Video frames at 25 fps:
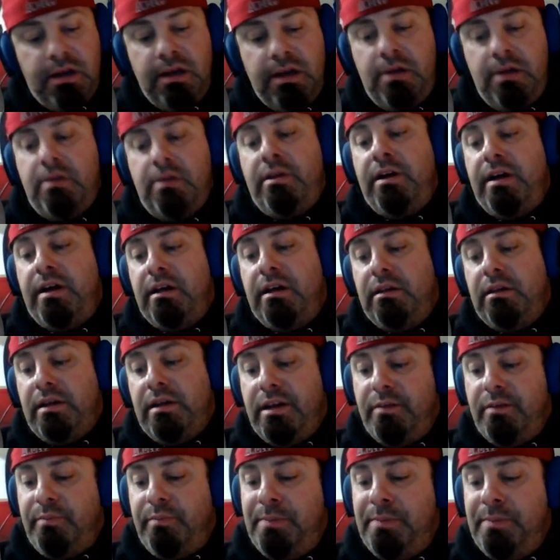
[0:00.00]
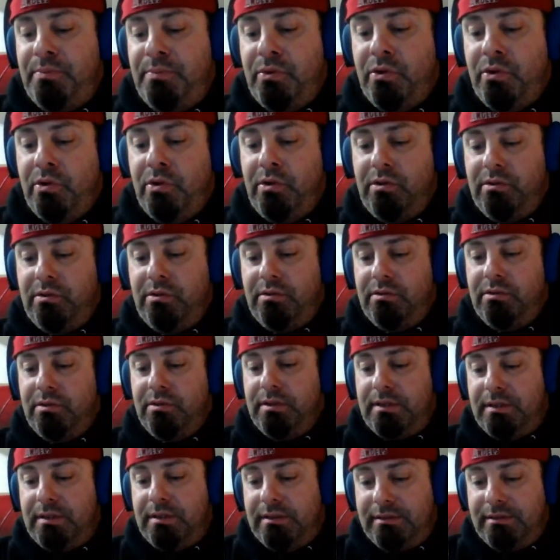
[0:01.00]
and a lot of people,
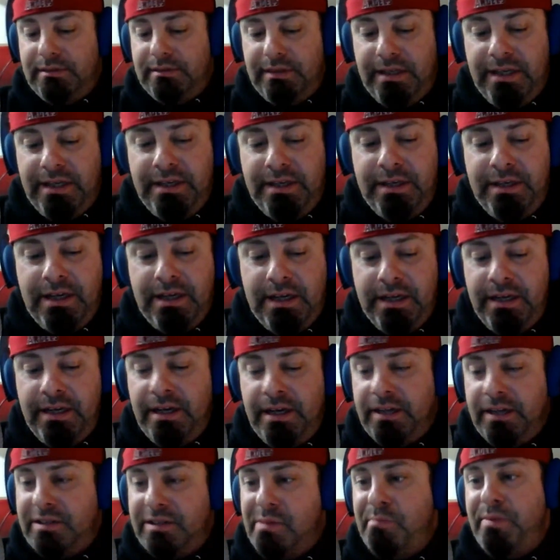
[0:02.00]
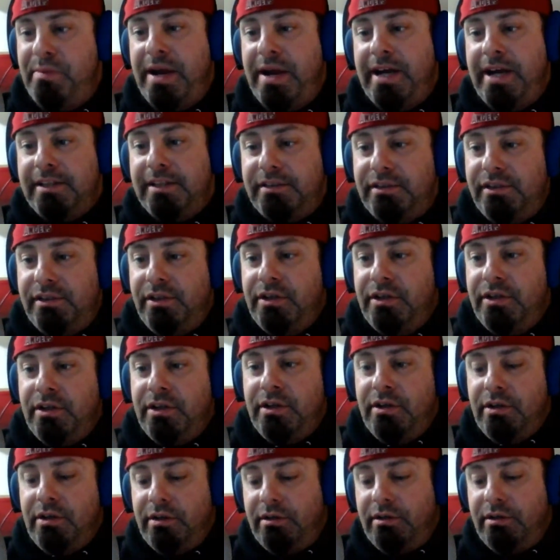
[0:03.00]
and not to bash
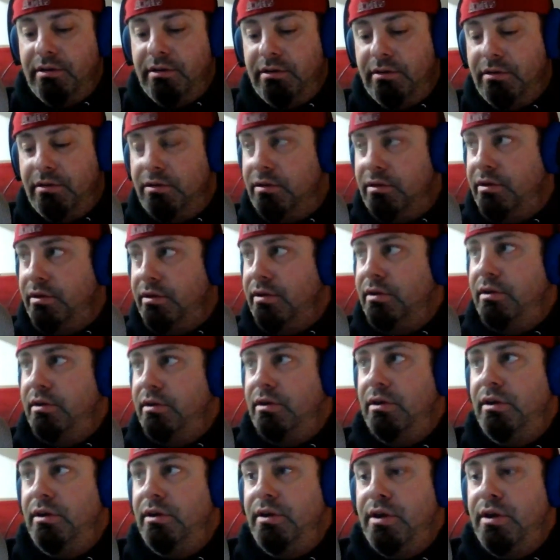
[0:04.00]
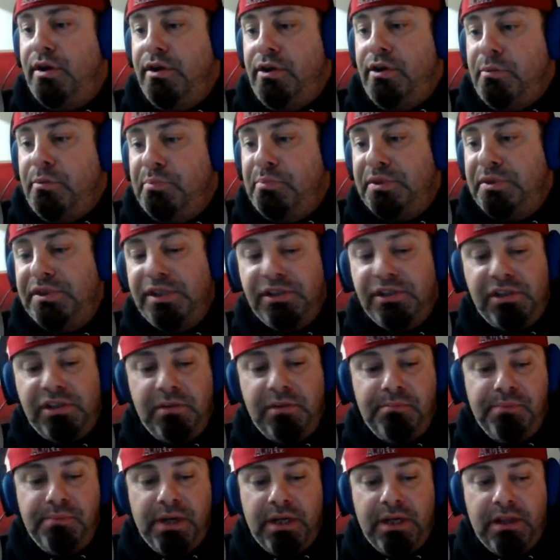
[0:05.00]
your
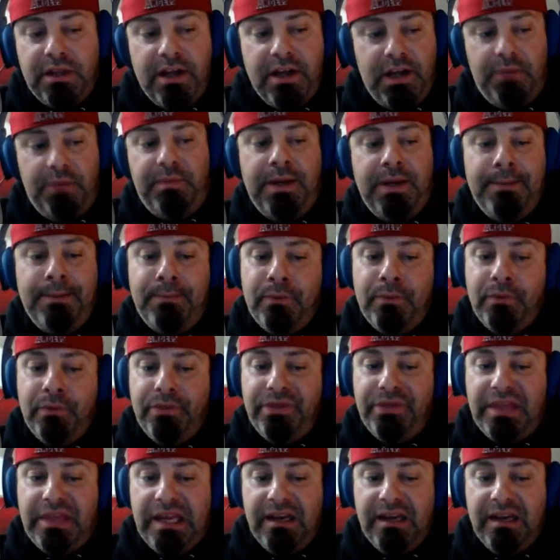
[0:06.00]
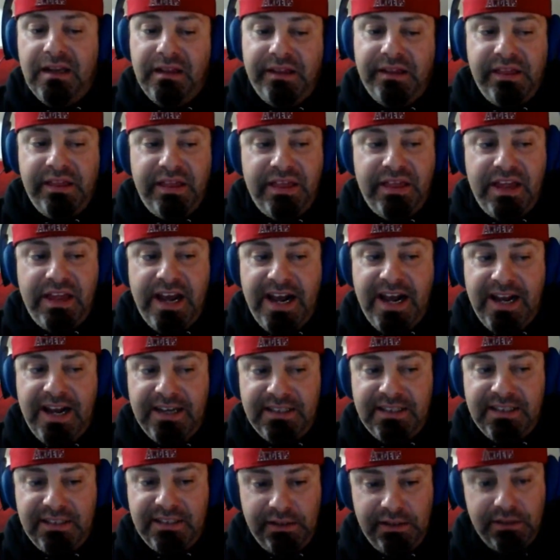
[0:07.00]
position, but a lot of people think that
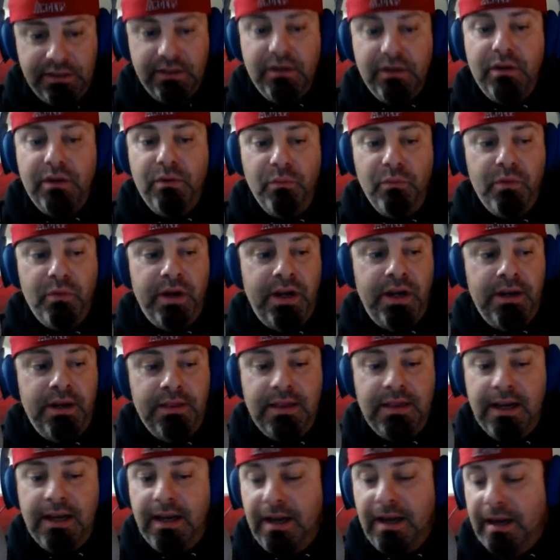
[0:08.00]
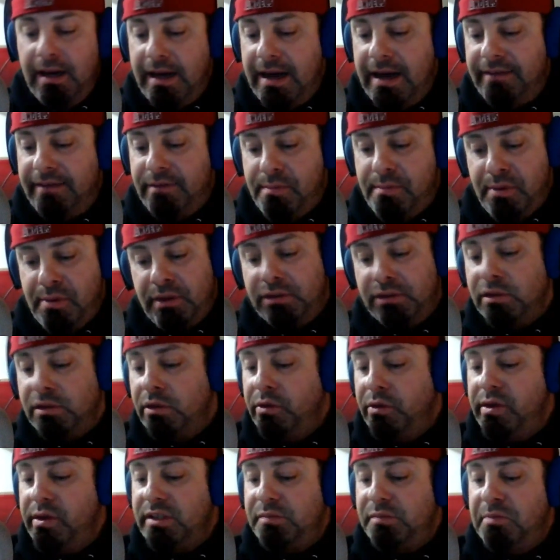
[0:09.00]
when they have a
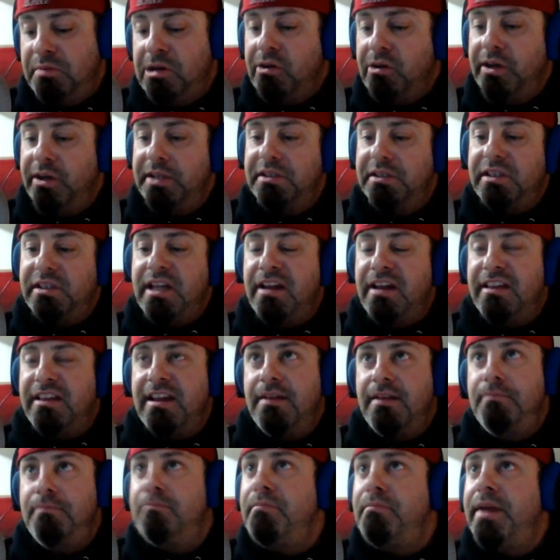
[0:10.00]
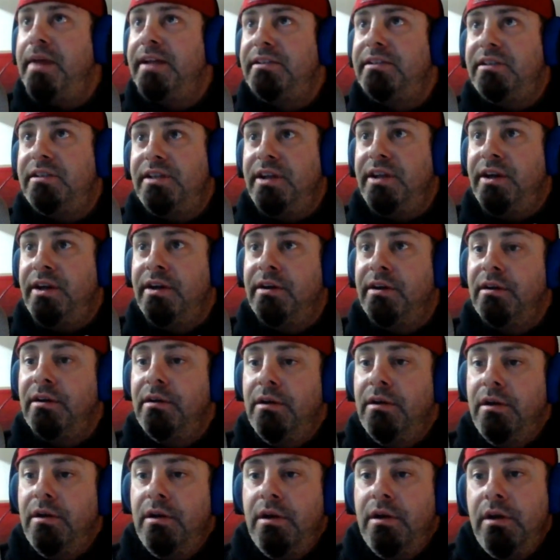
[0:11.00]
personal experience that makes their
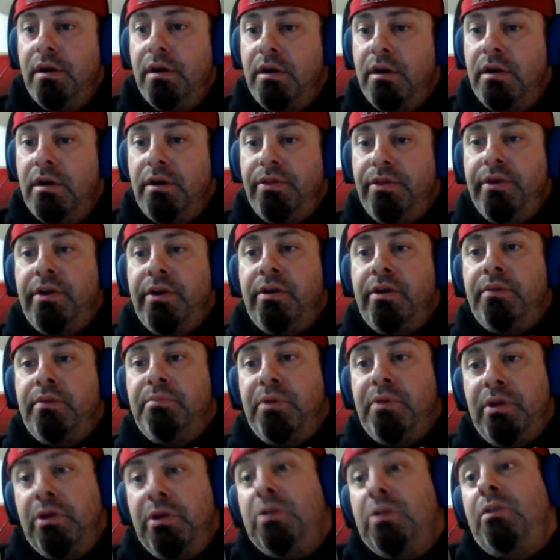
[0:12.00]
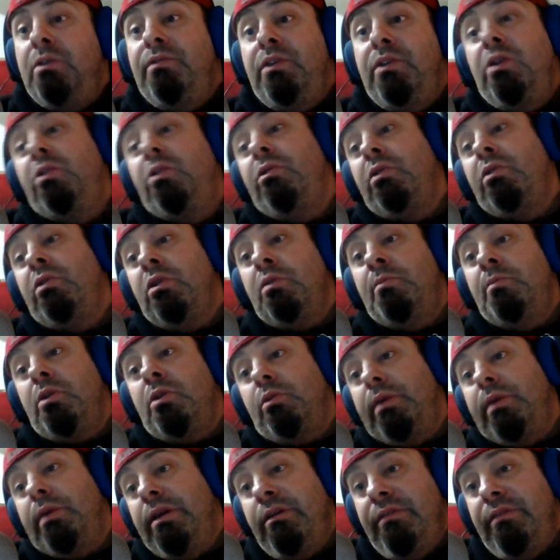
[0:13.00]
political view a little more
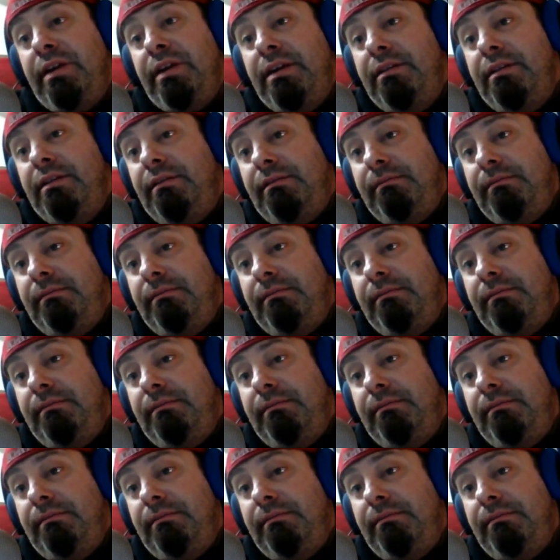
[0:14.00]
relevant,